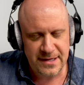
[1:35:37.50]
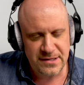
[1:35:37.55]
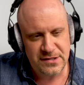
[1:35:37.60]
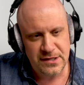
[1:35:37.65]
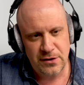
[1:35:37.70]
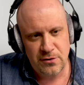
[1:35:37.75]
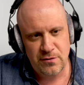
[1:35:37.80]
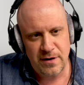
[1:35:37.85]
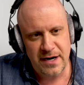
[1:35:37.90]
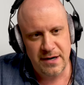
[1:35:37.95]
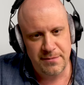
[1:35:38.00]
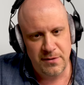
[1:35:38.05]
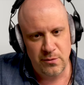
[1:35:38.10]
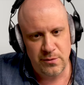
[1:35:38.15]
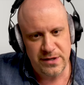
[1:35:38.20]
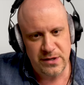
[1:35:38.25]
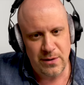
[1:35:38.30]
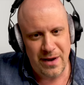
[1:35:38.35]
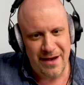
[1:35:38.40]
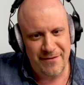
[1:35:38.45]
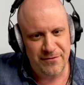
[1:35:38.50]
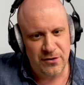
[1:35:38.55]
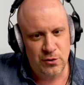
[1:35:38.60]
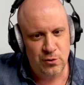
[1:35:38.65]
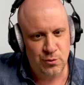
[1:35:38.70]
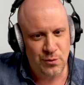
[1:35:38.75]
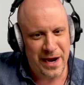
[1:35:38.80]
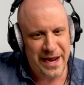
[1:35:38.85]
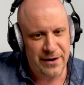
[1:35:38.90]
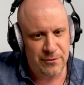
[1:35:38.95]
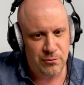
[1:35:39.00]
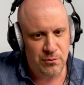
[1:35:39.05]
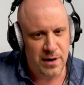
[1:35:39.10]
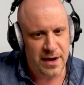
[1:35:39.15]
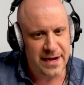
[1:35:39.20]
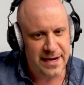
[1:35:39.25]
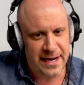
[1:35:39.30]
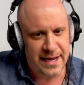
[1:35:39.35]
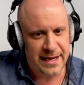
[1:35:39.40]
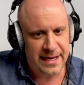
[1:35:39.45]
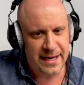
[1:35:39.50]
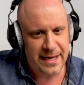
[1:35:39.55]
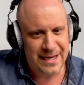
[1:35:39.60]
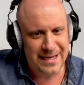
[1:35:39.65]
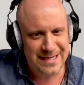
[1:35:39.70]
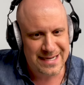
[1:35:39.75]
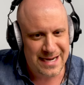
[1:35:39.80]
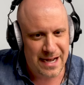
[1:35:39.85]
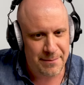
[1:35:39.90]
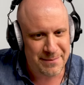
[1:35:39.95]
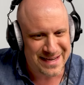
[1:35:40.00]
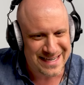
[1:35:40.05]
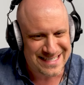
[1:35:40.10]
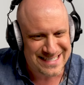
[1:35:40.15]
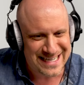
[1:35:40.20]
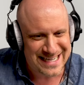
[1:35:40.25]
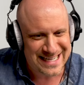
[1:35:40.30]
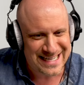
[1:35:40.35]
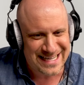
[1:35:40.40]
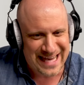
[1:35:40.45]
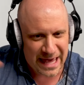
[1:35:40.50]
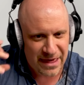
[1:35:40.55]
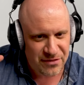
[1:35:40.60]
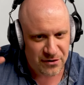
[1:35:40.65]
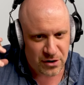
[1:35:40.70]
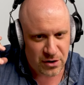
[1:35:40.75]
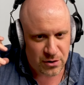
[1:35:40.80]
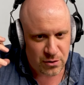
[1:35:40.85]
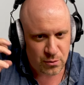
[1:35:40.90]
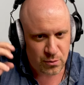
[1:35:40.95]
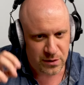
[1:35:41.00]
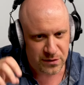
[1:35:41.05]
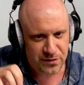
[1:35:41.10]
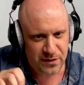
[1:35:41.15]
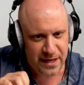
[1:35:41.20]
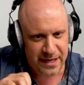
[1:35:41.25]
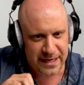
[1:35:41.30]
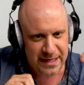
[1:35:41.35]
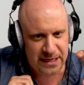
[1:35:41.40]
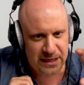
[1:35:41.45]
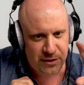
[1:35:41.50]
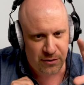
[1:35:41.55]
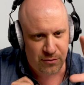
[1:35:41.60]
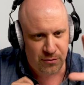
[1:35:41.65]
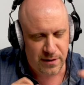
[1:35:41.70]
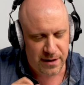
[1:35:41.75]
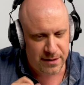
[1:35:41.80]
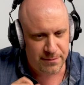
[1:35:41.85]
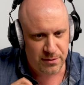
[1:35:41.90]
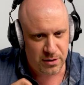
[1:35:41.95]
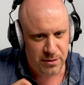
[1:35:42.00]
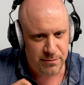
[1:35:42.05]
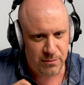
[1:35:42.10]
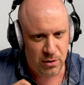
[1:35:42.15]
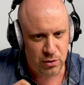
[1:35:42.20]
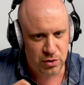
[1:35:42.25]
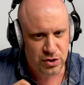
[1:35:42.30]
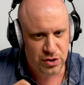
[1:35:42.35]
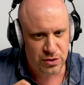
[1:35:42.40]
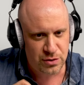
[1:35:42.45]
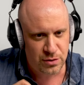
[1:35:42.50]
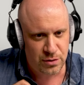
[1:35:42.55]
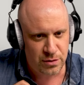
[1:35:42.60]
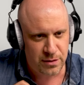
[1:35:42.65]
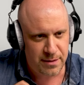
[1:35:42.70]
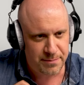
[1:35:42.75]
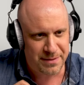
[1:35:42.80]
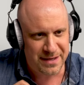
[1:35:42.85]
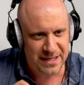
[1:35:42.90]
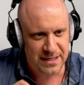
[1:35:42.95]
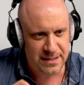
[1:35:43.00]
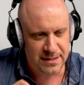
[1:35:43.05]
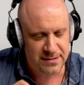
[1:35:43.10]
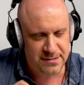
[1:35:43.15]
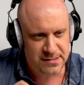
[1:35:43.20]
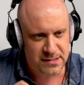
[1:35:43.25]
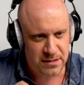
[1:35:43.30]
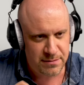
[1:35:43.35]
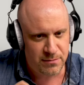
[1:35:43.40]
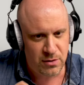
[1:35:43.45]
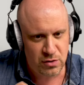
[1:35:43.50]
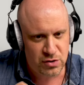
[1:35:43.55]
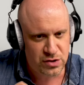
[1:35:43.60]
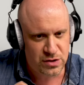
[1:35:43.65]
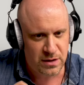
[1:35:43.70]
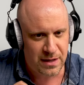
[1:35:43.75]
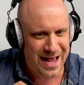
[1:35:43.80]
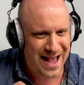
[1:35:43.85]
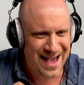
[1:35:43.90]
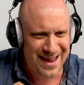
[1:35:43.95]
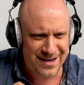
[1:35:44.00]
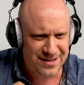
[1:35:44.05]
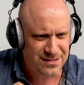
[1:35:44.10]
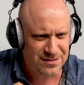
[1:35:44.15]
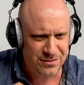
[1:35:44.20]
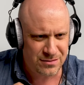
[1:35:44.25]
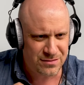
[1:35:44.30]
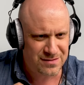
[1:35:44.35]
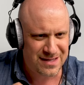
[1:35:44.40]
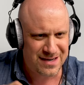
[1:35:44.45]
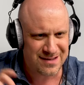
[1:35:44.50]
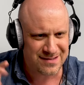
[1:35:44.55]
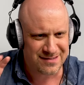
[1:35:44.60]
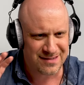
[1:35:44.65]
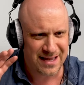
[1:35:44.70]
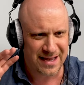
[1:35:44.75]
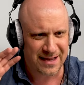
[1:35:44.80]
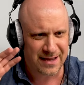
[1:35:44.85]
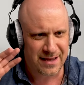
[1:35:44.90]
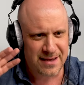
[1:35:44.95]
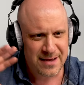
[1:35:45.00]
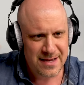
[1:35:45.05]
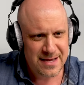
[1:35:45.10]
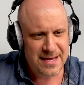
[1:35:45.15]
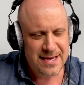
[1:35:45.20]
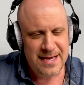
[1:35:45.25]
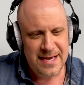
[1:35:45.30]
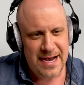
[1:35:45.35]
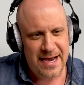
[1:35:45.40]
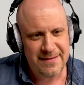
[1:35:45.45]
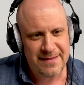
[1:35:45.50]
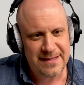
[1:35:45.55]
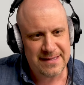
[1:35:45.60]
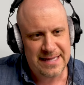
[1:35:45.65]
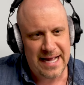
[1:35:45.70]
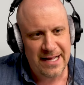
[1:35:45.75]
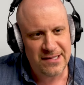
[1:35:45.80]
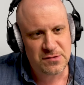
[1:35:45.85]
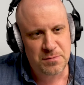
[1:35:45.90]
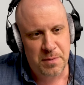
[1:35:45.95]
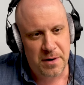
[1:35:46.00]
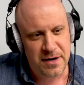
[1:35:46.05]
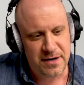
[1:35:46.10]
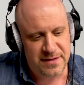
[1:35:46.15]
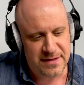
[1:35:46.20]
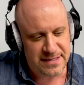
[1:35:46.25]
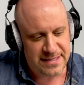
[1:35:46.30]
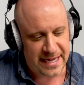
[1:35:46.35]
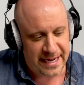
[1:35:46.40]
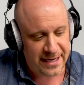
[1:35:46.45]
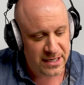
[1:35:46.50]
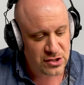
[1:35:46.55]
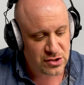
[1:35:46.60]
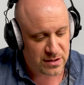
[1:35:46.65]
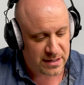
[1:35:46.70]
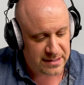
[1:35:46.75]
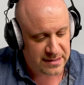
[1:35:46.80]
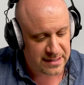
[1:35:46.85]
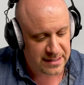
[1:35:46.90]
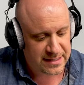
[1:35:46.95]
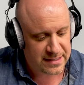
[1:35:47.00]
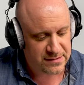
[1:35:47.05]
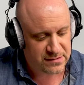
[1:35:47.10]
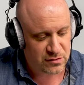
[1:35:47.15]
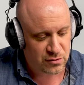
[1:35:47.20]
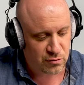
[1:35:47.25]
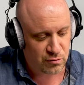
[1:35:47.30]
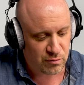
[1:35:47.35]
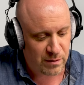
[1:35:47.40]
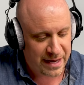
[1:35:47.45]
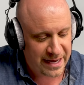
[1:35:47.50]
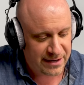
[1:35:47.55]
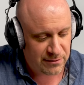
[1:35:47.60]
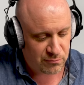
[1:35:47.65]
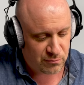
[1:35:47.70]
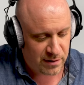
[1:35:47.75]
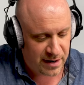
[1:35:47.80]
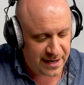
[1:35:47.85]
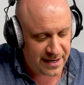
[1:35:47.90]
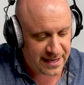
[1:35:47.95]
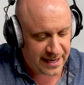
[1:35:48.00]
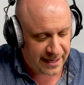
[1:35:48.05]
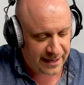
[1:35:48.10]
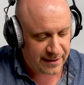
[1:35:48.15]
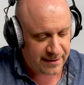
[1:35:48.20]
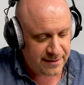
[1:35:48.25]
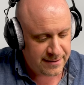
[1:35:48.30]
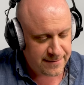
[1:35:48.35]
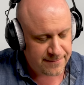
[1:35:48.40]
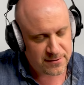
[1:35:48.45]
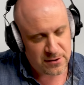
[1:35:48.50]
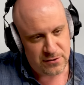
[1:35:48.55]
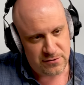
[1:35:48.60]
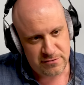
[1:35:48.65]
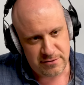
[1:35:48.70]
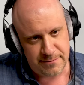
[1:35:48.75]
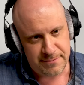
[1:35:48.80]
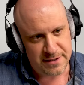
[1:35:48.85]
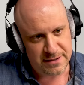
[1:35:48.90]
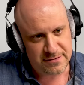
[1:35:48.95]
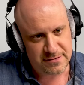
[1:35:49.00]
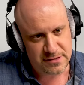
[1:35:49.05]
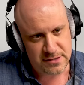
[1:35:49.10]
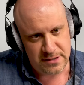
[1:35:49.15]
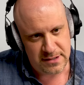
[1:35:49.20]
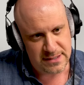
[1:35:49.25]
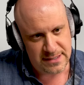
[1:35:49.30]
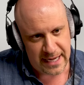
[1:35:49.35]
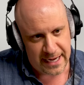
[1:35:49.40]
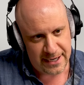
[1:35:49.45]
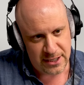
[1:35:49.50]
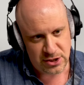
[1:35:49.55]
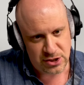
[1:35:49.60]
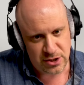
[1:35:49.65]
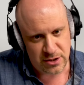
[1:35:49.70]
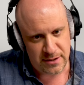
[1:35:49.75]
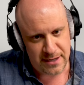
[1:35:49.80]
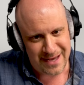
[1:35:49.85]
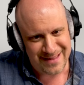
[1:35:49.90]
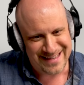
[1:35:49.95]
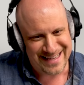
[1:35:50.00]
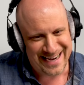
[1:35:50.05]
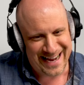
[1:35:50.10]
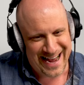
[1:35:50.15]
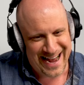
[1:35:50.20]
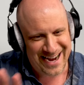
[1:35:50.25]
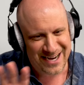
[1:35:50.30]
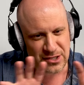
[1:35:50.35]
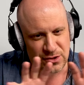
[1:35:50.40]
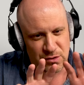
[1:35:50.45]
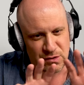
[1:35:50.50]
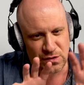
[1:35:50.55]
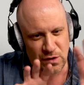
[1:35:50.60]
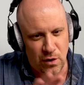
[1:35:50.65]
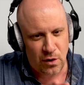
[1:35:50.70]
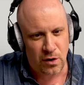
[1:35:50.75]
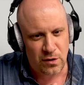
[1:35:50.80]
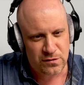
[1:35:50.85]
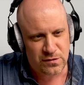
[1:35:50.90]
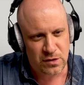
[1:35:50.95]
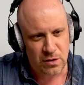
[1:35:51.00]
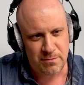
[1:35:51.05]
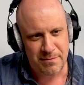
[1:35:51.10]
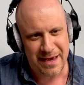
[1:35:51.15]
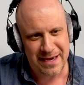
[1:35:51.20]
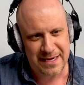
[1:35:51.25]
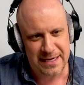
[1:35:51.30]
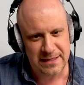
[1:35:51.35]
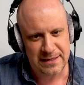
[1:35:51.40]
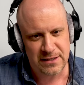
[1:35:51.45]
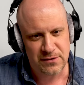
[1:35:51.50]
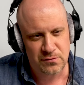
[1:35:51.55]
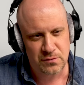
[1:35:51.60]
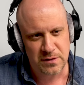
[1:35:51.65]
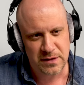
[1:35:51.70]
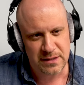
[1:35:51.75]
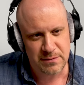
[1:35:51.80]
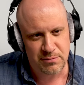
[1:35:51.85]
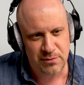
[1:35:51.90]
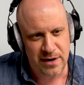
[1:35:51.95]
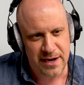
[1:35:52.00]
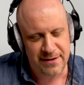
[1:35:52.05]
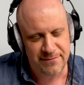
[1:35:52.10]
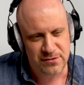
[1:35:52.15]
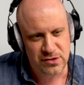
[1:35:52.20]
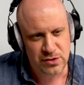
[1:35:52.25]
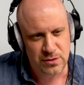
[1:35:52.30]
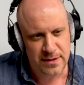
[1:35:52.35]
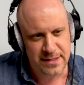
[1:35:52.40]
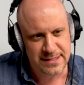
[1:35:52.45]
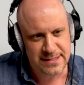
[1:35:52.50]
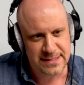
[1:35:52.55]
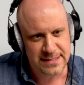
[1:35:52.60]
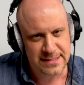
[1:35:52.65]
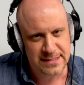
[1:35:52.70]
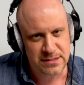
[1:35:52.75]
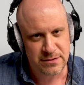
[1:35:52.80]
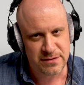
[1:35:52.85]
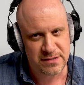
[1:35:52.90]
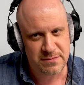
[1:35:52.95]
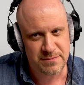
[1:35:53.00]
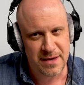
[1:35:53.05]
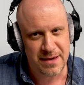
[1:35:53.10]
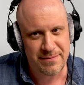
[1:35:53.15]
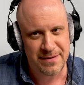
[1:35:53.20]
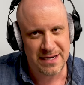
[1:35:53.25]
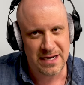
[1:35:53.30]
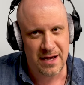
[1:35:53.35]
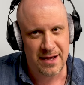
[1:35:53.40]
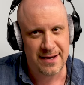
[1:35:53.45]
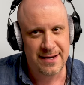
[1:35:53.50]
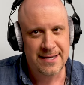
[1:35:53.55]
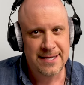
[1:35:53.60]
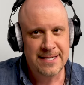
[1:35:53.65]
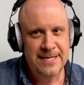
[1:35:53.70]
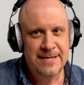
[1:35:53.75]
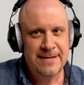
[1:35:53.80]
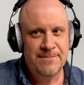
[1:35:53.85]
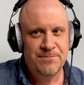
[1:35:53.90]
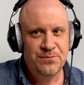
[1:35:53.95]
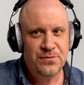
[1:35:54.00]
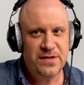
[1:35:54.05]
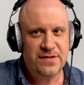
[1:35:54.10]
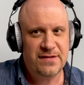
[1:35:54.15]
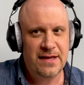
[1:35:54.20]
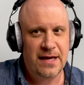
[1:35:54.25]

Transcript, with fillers: incredible when you have great writing coming together with like incredible emotional opinions and emotional attitudes. Then it's like, I think that's part of the danger. I think is great writing contributes to the danger. Mm-hmm. And then actors mm-hmm. also making these really brave choices. So it's maybe not, it's